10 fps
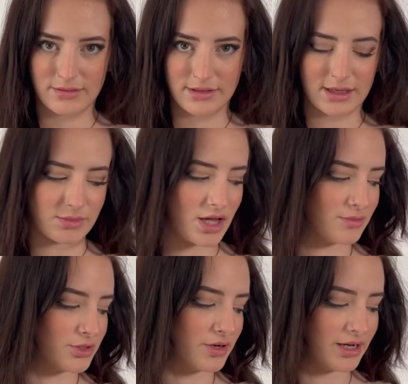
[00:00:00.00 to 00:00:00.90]

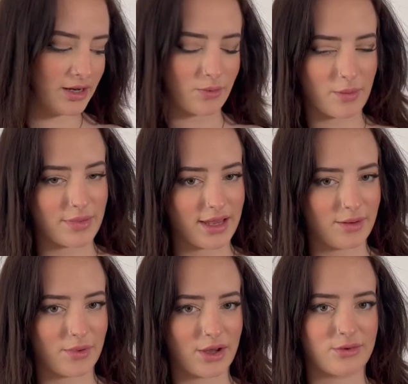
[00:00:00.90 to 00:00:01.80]
Sometimes you only need one pin,
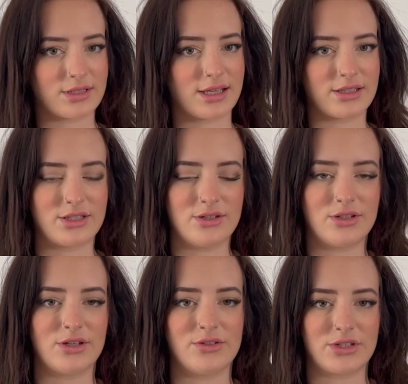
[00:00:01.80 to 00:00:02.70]
but I always like to do
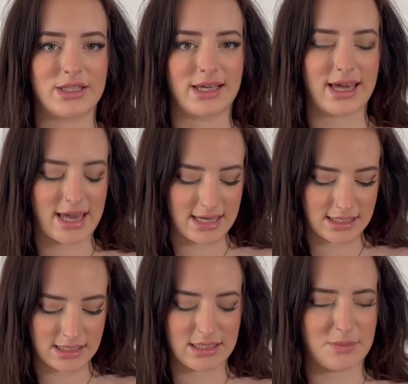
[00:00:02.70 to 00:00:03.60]
two just in
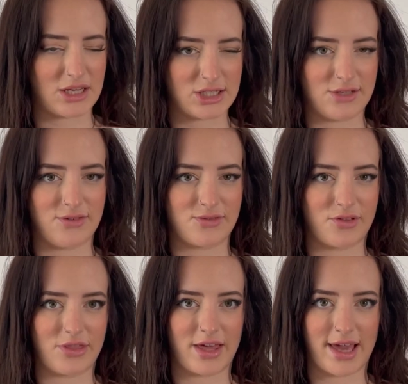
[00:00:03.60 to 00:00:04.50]
case, especially if you've
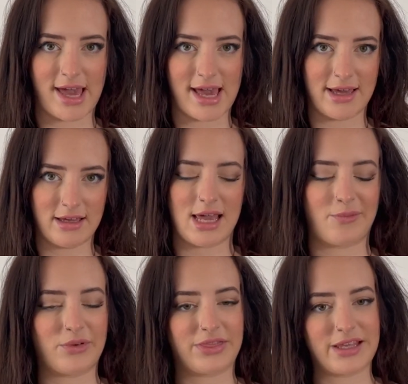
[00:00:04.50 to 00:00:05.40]
got thicker hair.
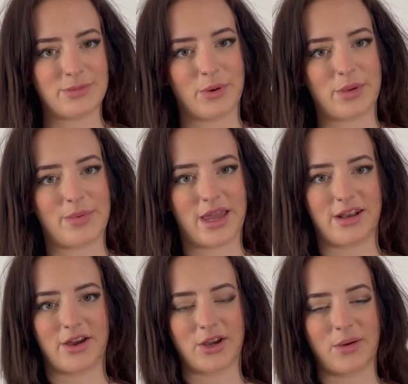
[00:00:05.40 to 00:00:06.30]
And with this bobby pin,
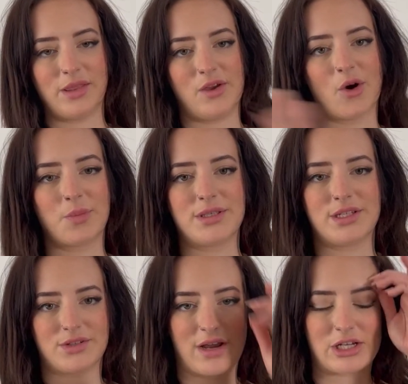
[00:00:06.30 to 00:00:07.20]
I go in the
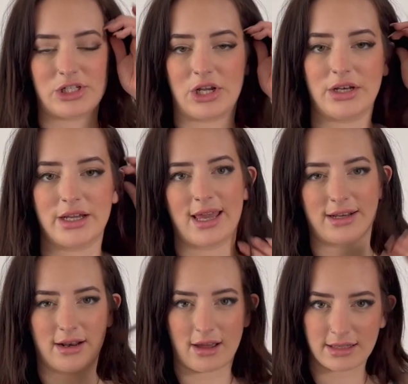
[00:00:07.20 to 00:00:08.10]
opposite direction, and
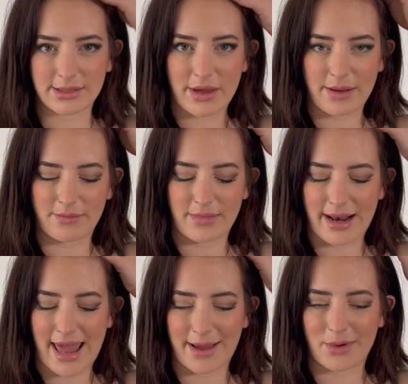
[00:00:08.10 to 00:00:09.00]
I like to
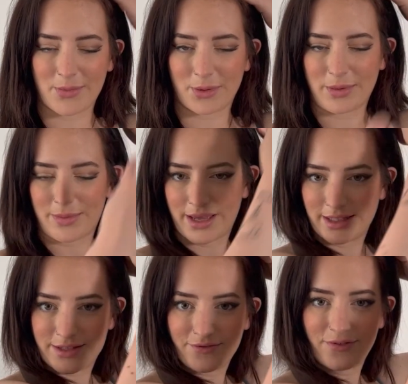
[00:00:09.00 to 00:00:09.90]
lay my bobby
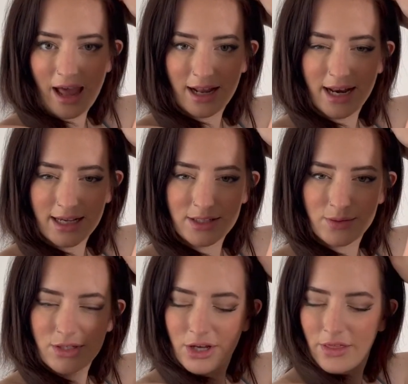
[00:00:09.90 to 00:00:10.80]
pins flat next to
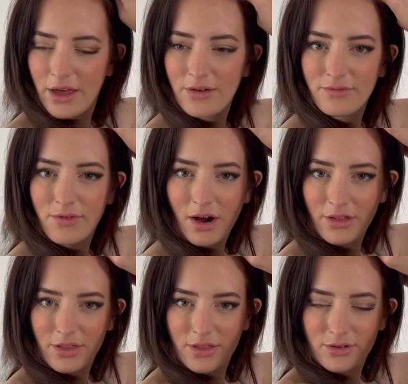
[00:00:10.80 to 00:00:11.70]
each other
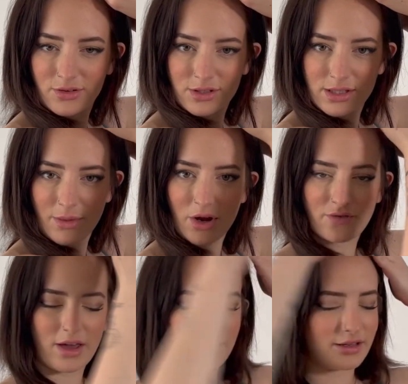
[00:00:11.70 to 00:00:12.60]
rather than cross them
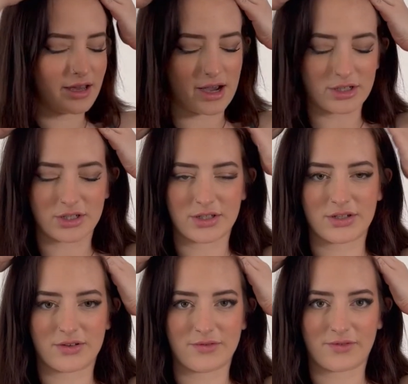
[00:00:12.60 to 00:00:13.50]
over. I
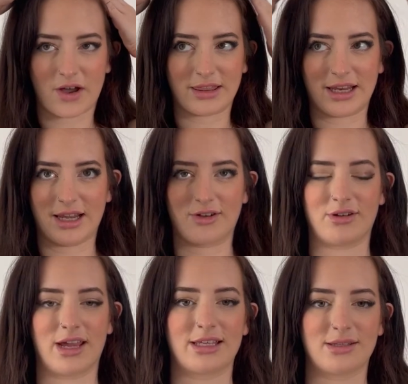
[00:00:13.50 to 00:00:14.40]
just find that it
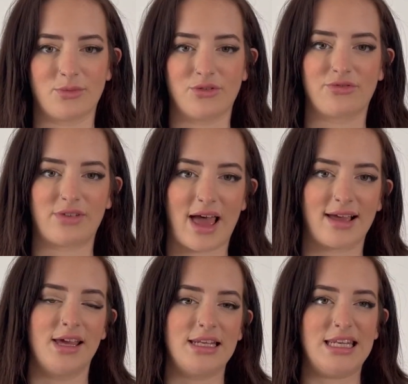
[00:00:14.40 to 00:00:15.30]
creates a more
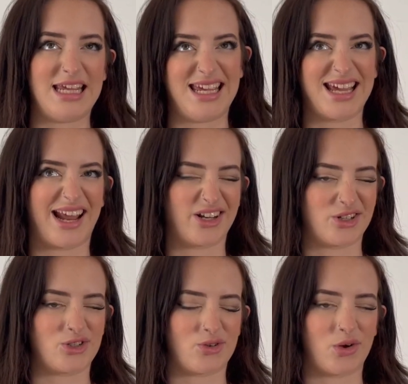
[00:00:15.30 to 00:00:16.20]
flat, neat and
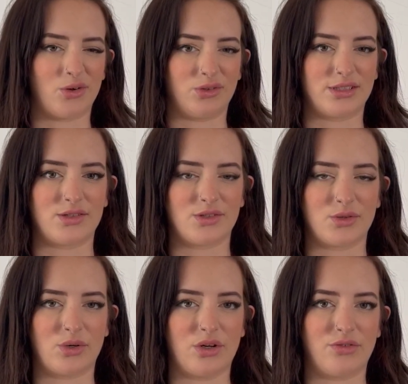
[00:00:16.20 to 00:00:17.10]
controlled
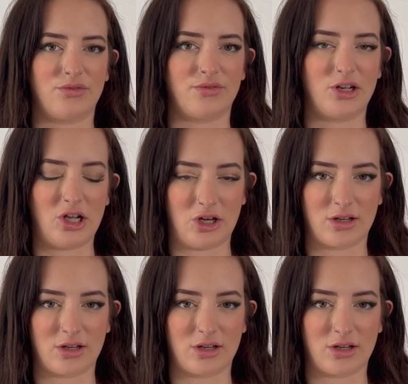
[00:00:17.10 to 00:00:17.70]
sort of look.